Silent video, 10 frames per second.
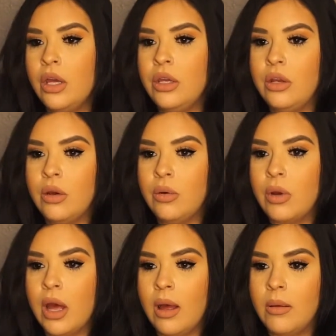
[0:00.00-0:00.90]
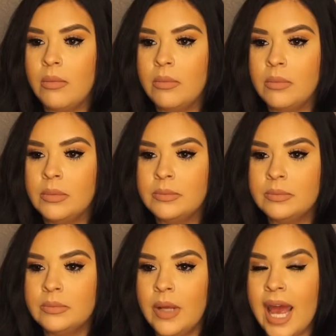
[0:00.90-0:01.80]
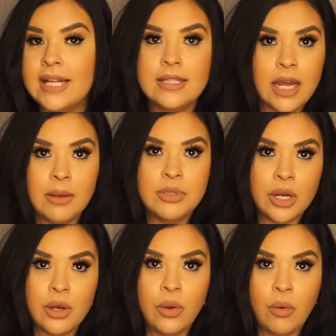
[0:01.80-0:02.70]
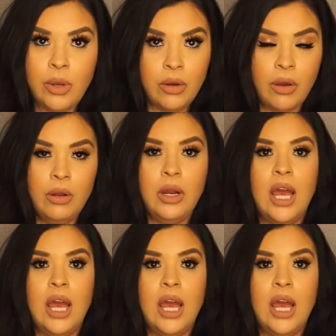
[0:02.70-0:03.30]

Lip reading: You know, as time started going on,